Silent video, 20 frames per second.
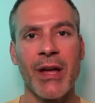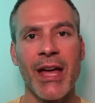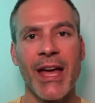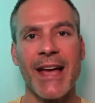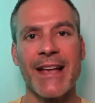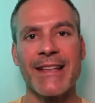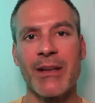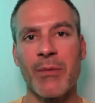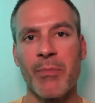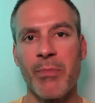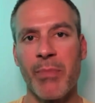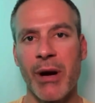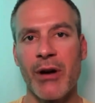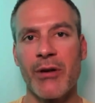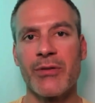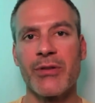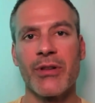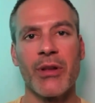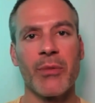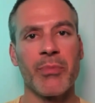as
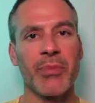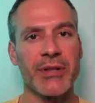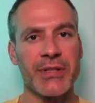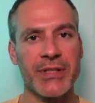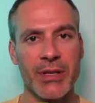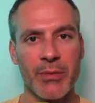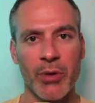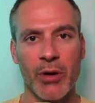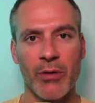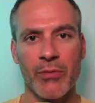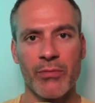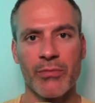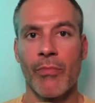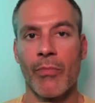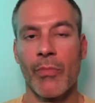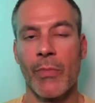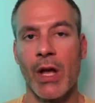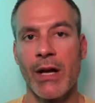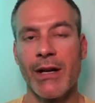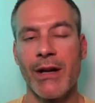compared to the placebo.
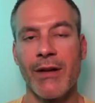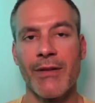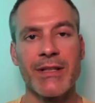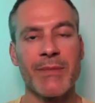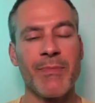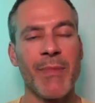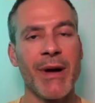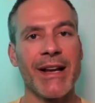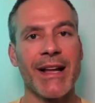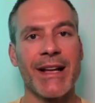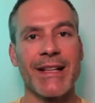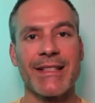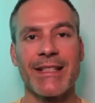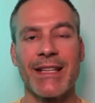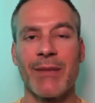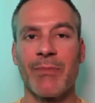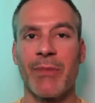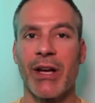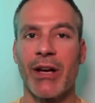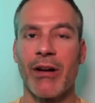Now, this might not
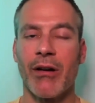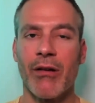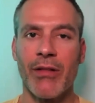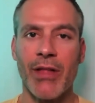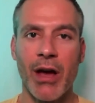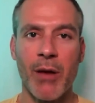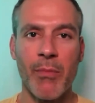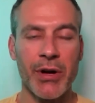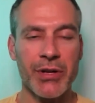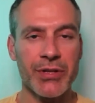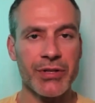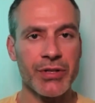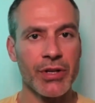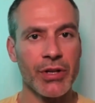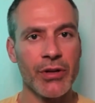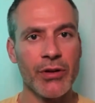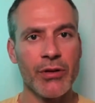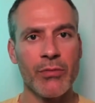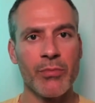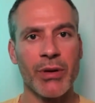seem like all that much
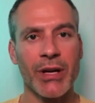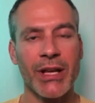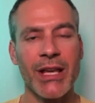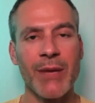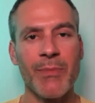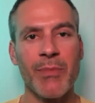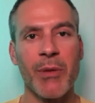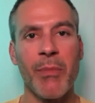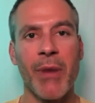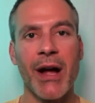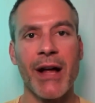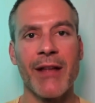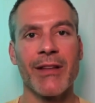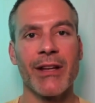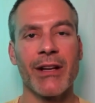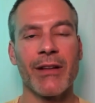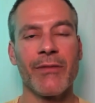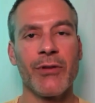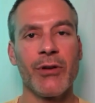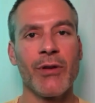to you, but keep in mind
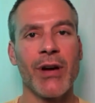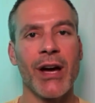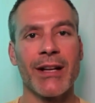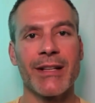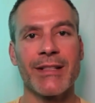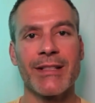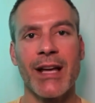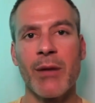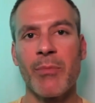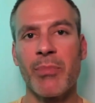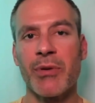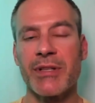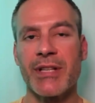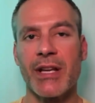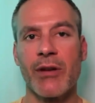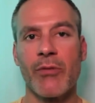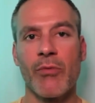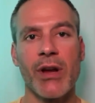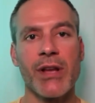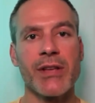that if you got a
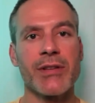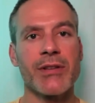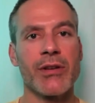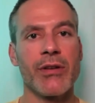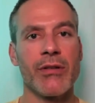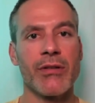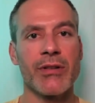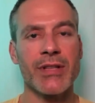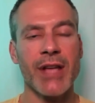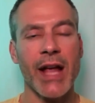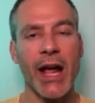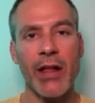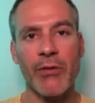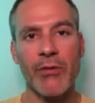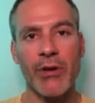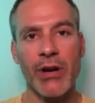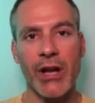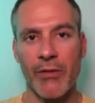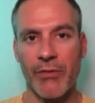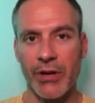10% raise in your
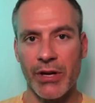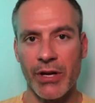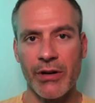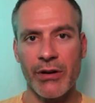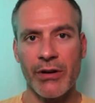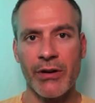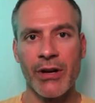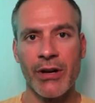salary every year,